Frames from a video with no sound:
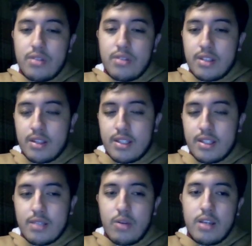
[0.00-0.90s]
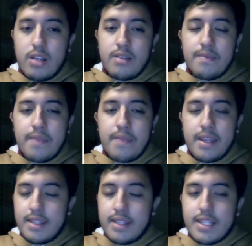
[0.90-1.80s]

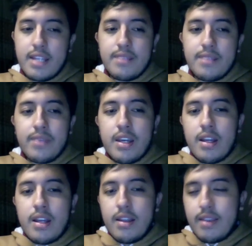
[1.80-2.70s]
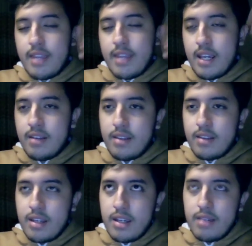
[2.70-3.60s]
in this case, then
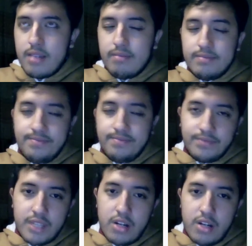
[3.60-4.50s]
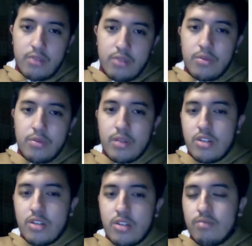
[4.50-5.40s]
the year of
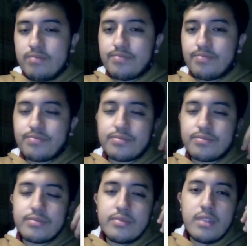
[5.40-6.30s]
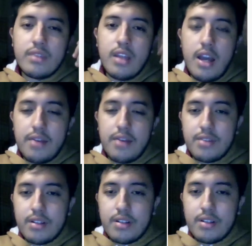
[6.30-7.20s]
publication,
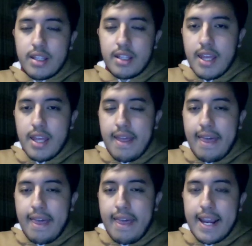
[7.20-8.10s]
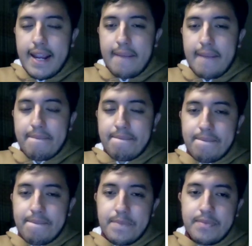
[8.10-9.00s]
after that, um,
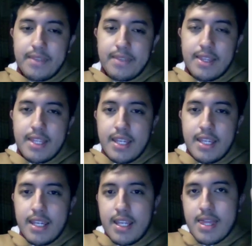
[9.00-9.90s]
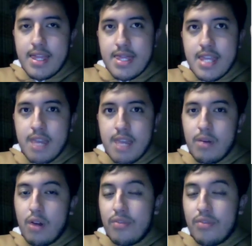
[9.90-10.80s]
the name
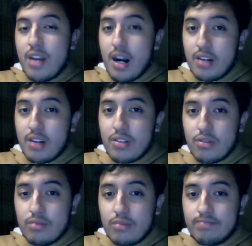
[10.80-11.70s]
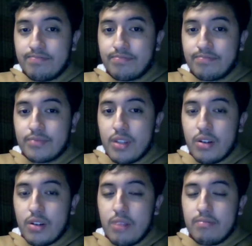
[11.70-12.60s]
of the article. Okay,